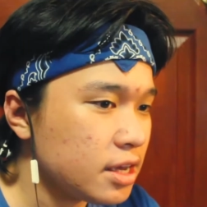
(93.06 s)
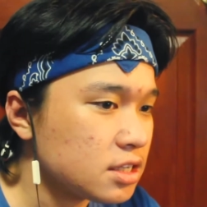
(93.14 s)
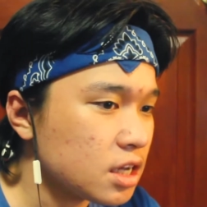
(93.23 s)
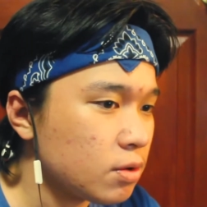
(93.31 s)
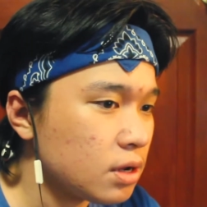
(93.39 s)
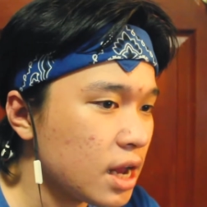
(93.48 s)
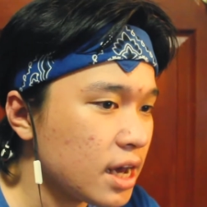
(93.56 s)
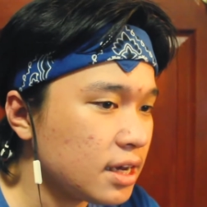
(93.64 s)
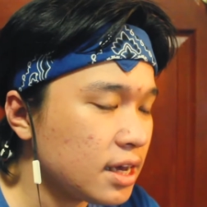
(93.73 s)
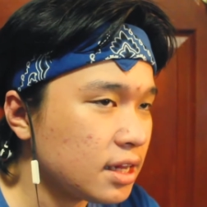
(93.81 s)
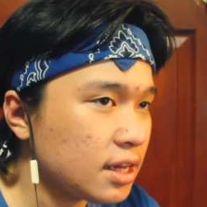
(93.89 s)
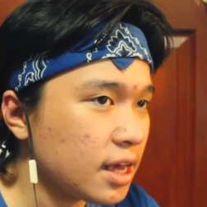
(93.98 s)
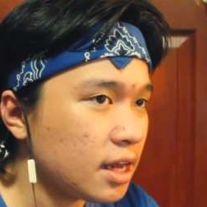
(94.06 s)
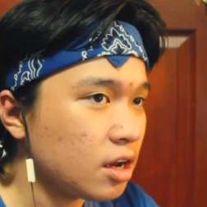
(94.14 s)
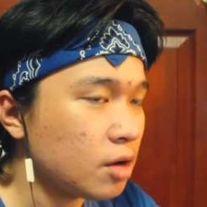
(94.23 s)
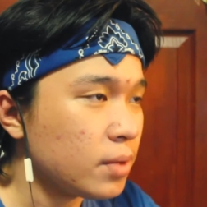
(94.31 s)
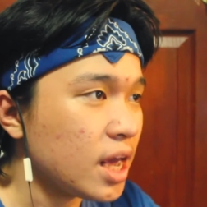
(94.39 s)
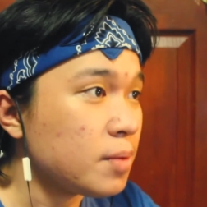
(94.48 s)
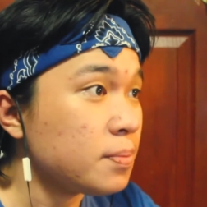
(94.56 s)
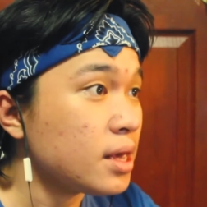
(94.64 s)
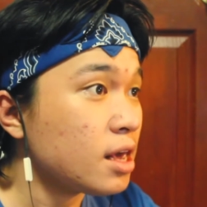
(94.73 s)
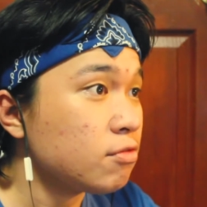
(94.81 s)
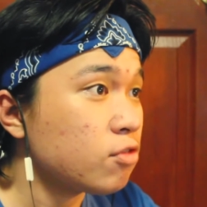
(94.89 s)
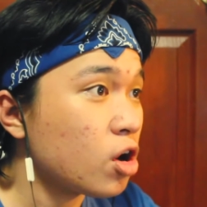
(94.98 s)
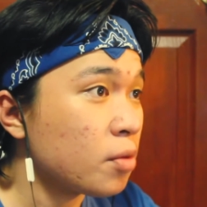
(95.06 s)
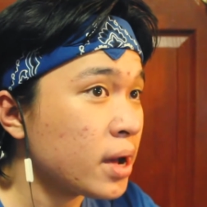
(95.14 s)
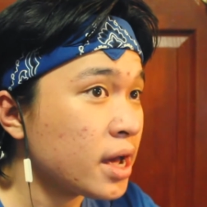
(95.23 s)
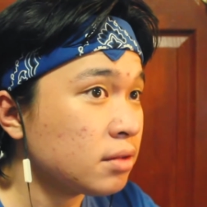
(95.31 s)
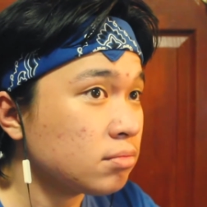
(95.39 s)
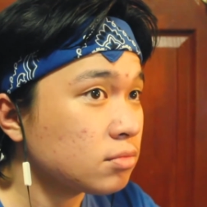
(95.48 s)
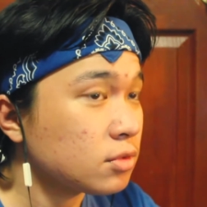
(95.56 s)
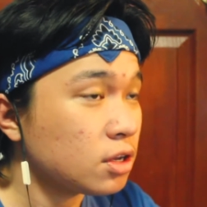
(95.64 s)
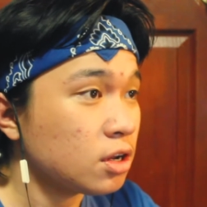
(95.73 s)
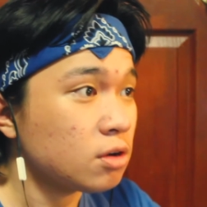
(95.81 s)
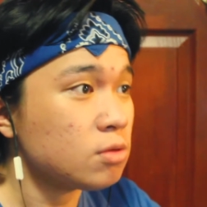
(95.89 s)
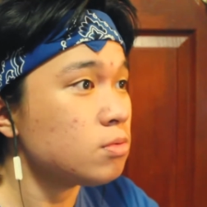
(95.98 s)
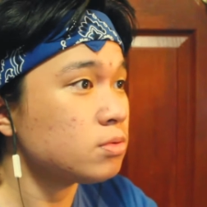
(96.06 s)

Yes, I would like it in um, APA format, you know,